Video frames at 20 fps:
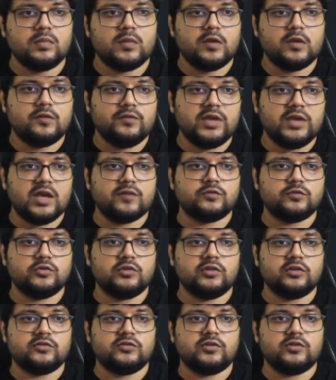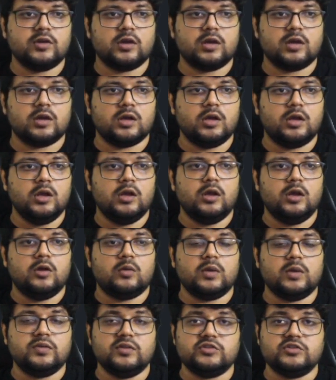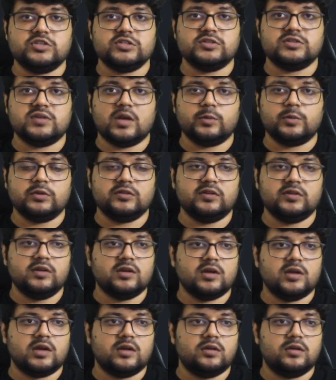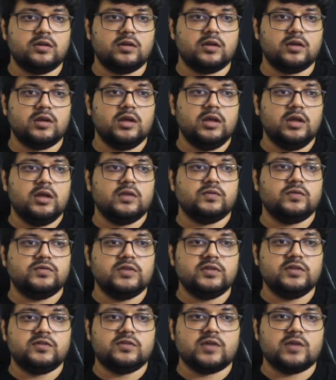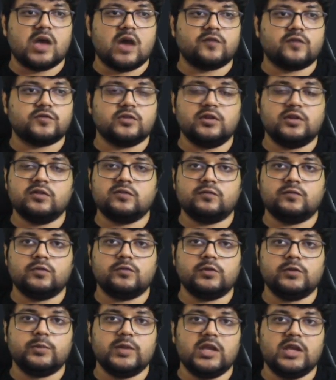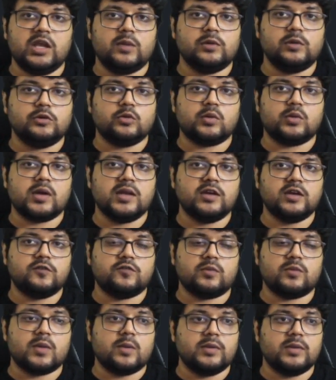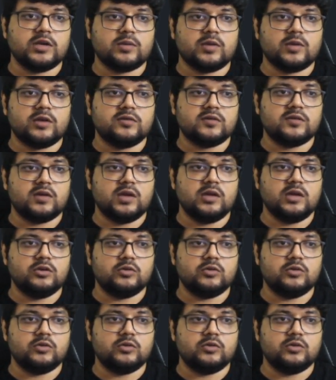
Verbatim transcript: we have to just uh, run the JSON RPC and uh, this after this we will be able to connect from our MetaMask into